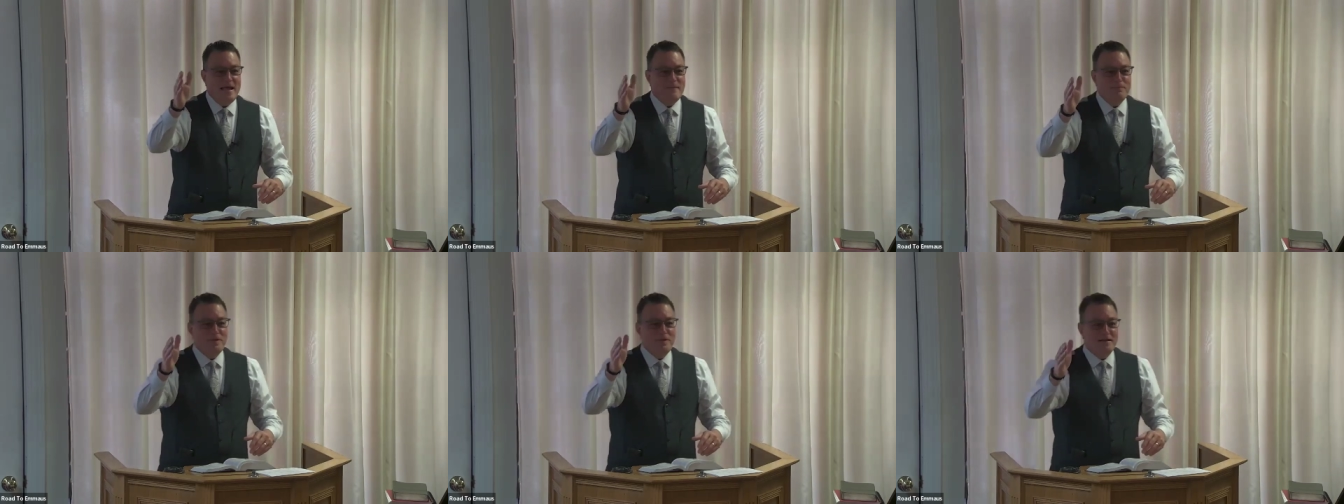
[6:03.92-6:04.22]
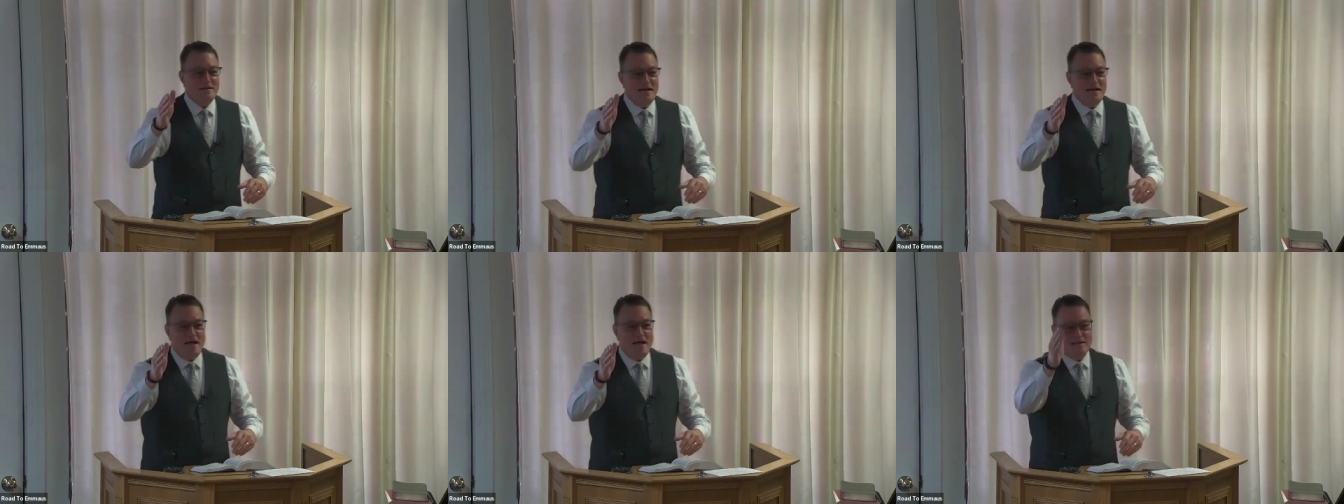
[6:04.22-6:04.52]

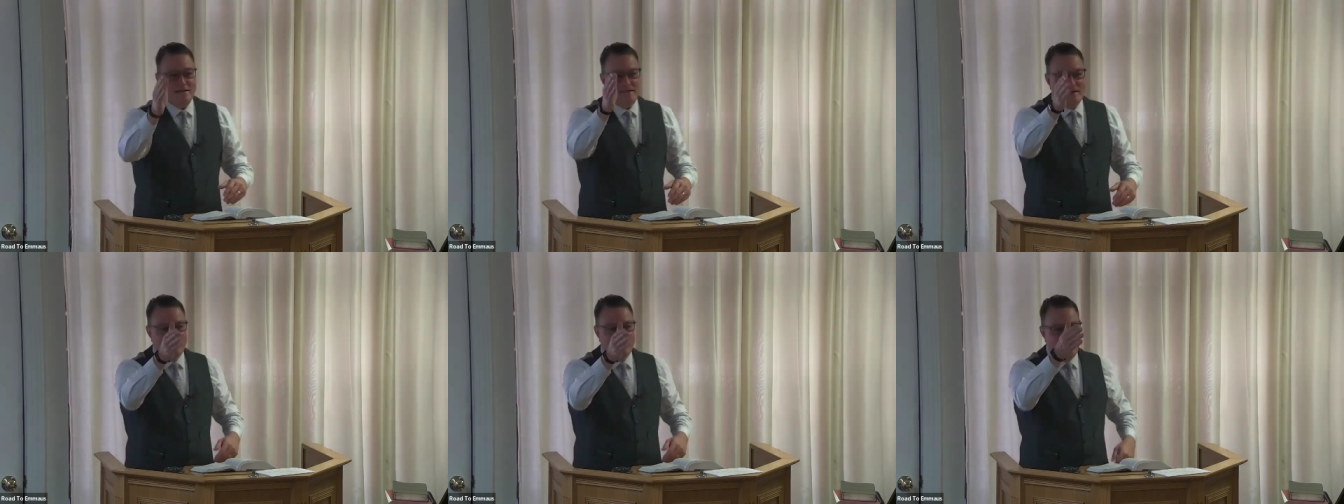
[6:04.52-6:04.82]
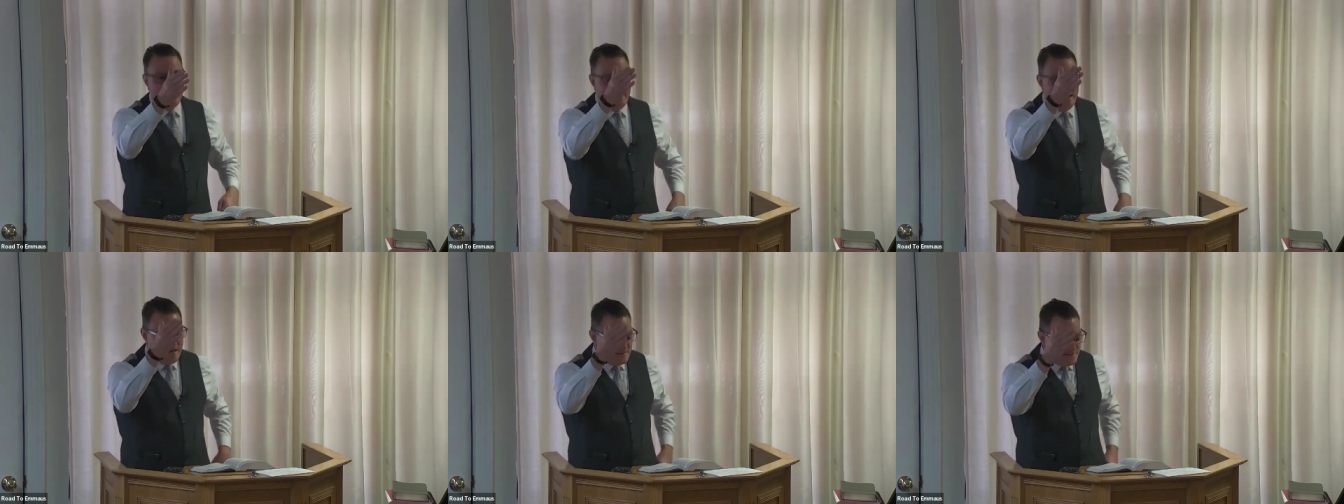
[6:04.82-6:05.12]

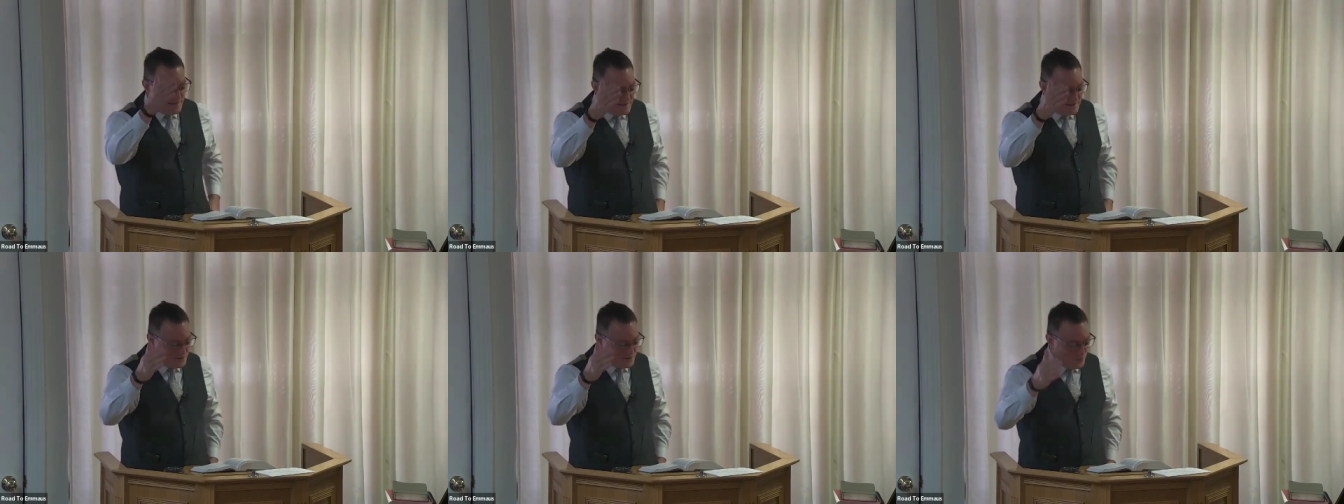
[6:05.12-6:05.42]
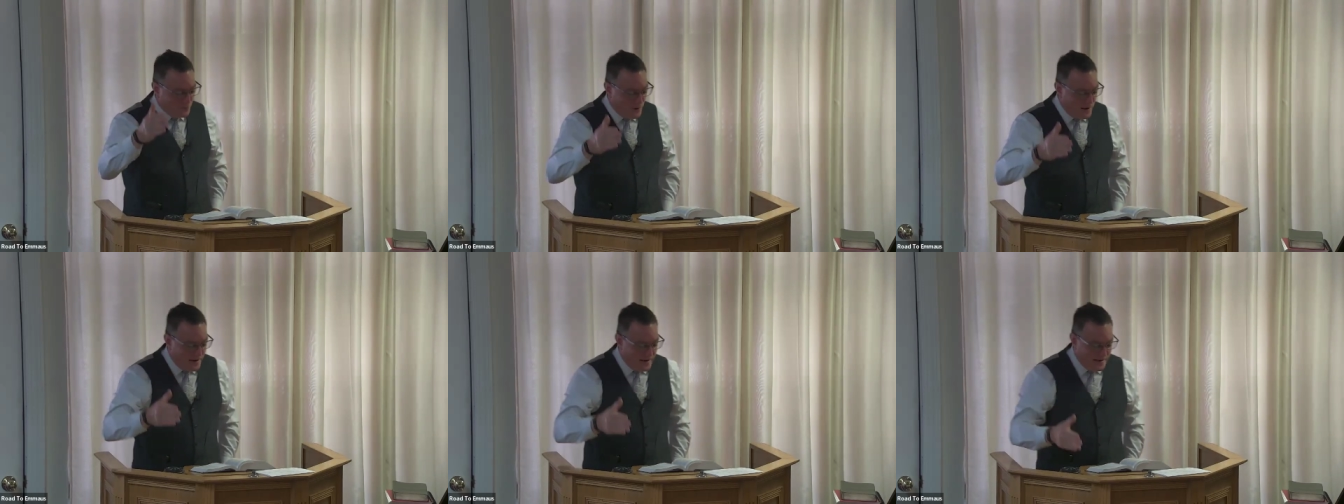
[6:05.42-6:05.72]
hypnotizing me as it's
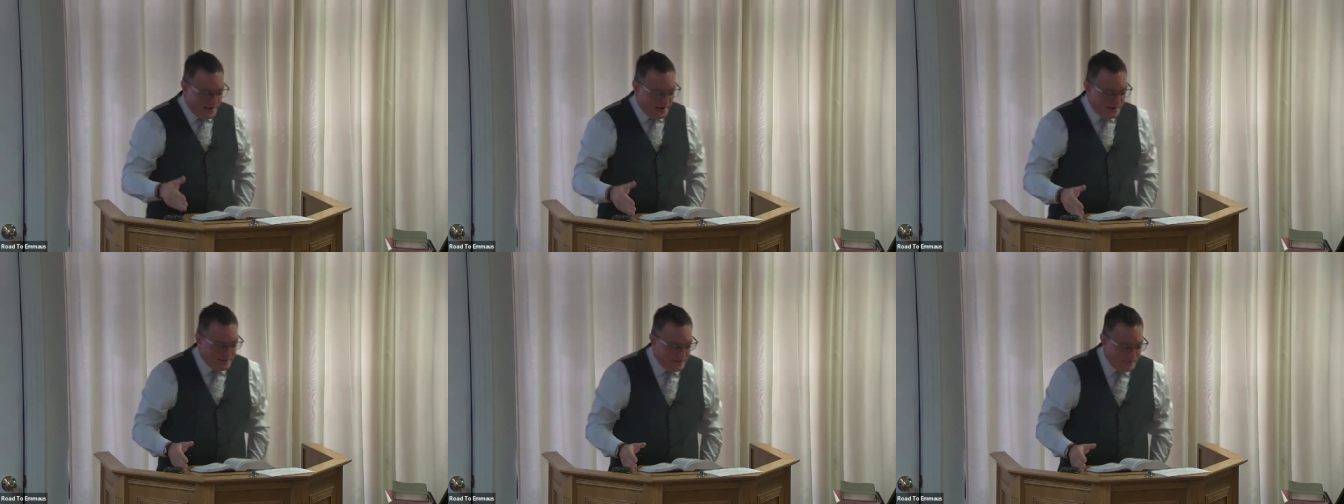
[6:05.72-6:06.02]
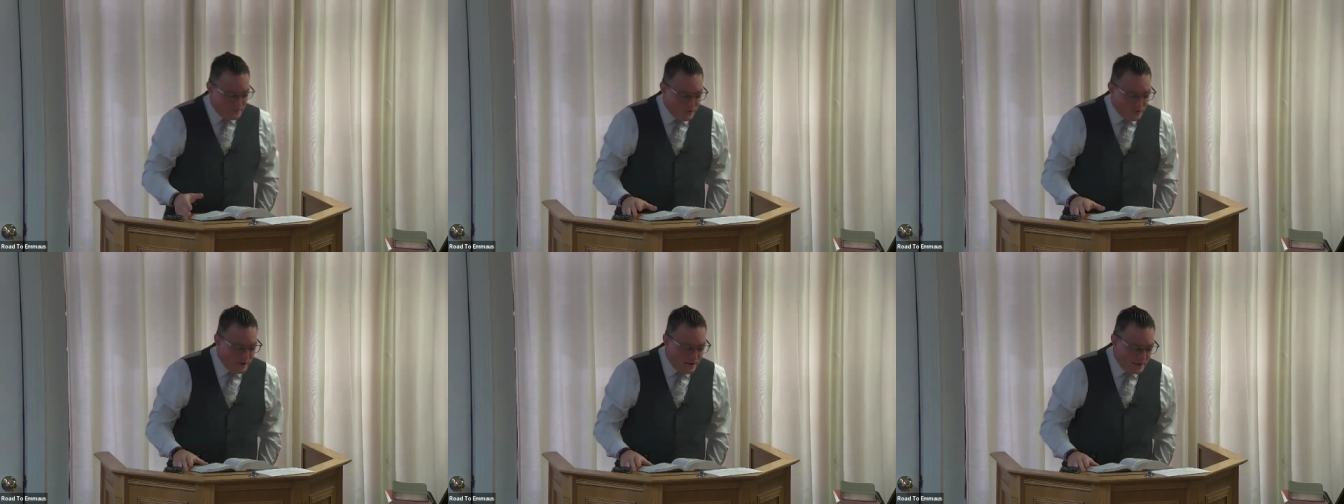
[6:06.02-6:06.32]
swaying in
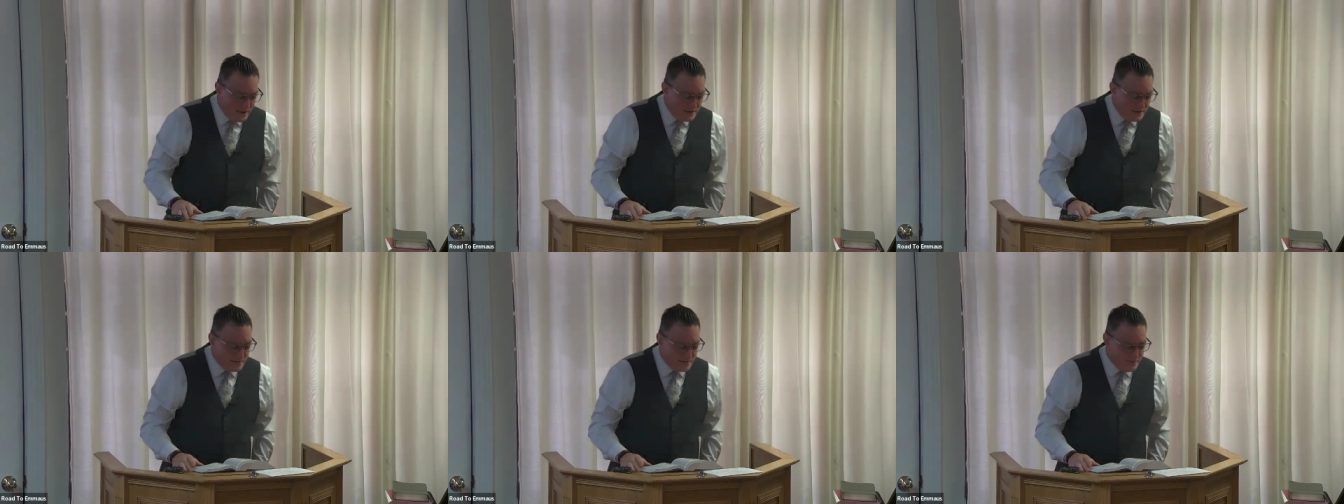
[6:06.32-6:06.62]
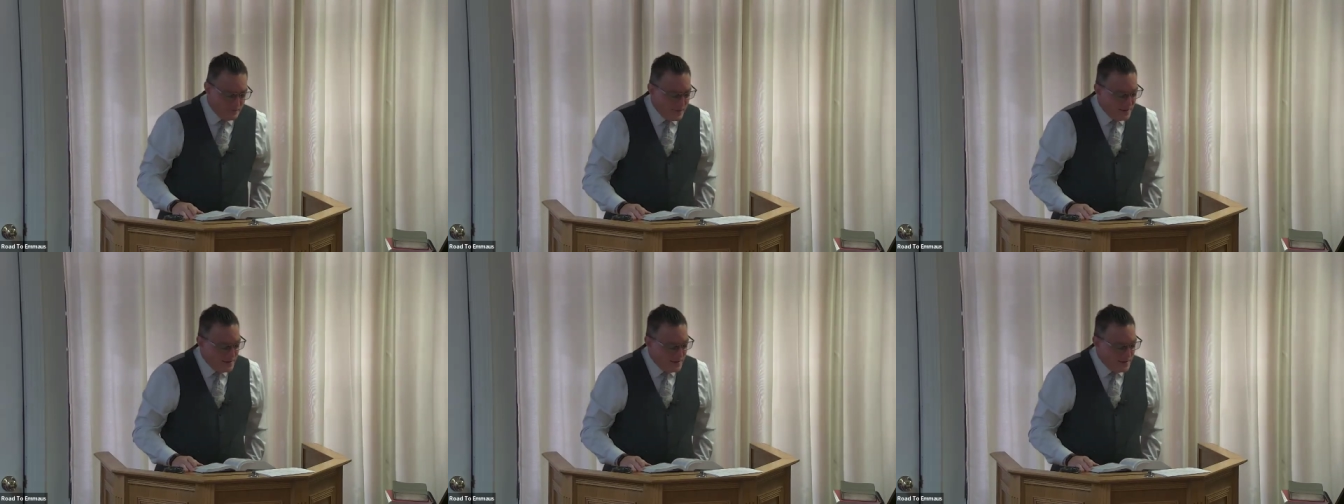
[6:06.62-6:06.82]
the breeze.